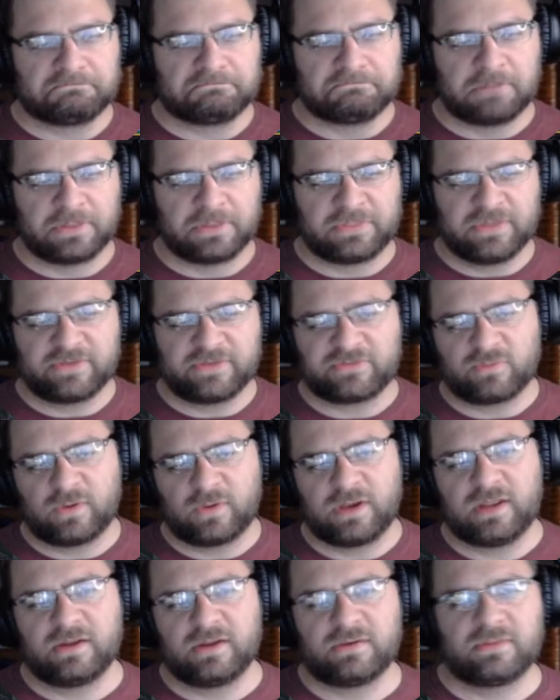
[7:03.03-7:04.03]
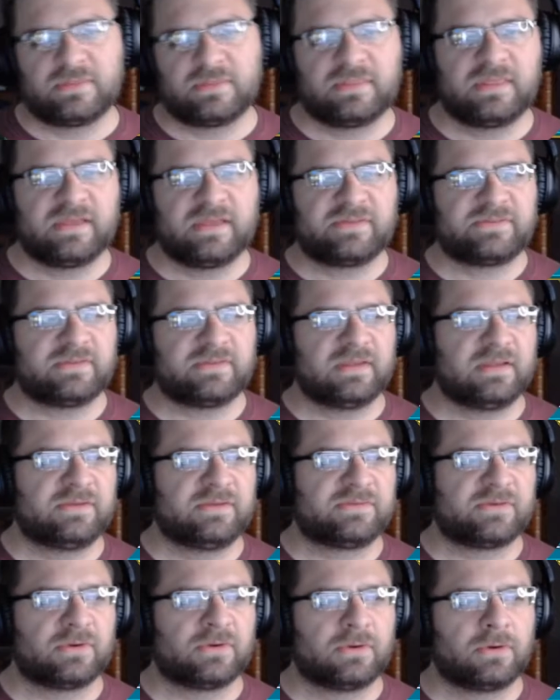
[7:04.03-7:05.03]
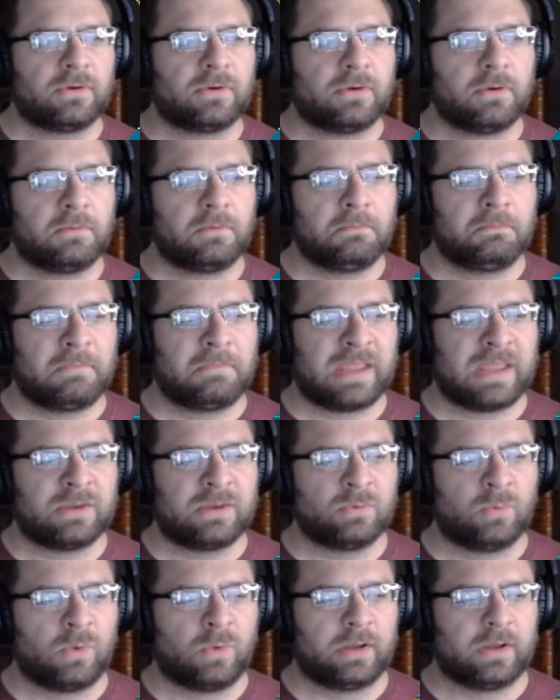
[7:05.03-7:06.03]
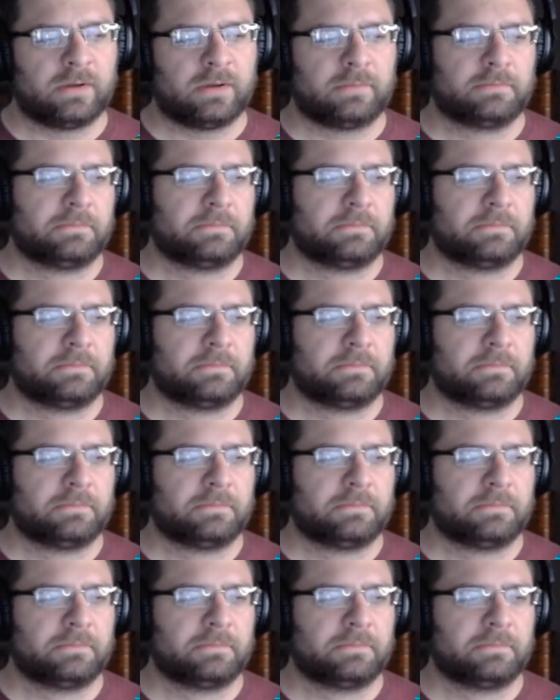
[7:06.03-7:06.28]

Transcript: But this one here, this is her main one.